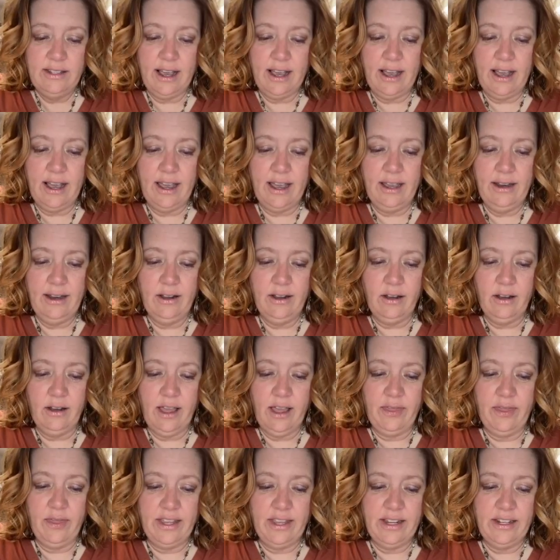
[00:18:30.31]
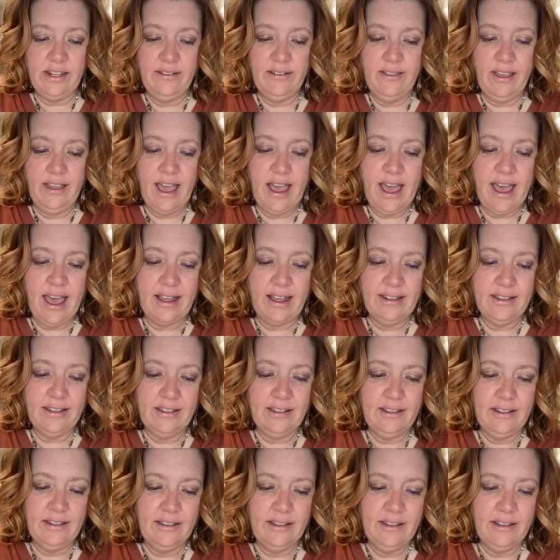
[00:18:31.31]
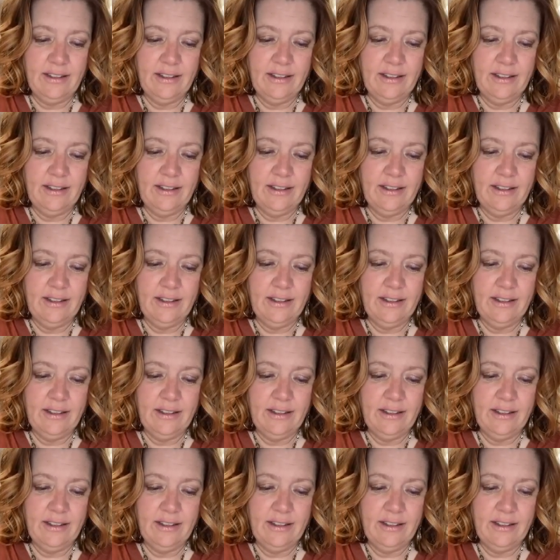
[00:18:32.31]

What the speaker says: tied at the end of the hat.